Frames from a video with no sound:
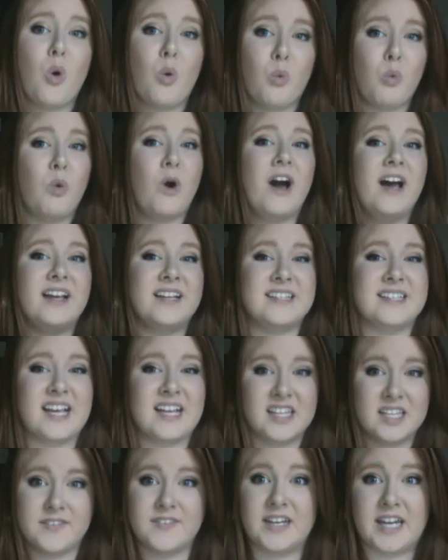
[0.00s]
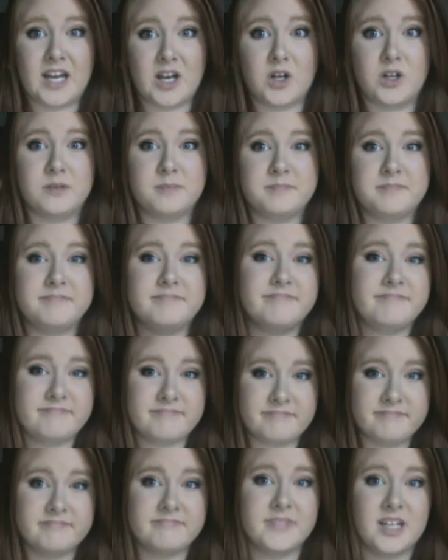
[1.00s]
was a living hell.
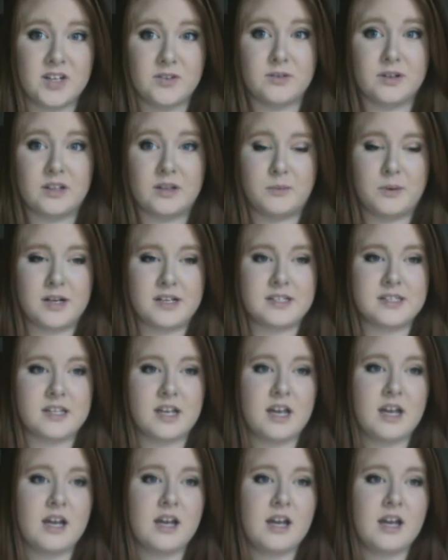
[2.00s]
It really was.